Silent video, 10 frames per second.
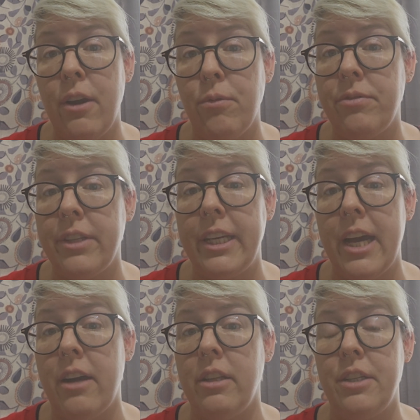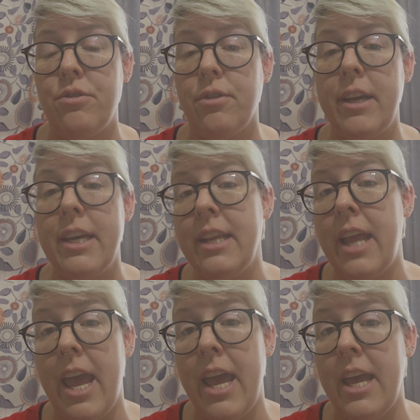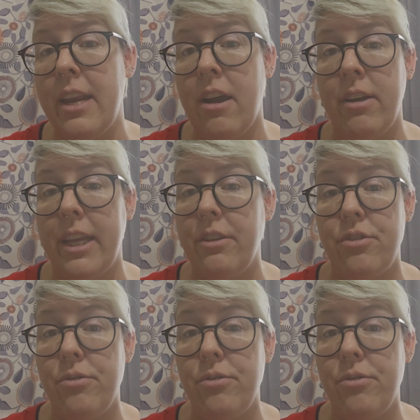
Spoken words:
Hopefully, I'll enjoy it and I'll get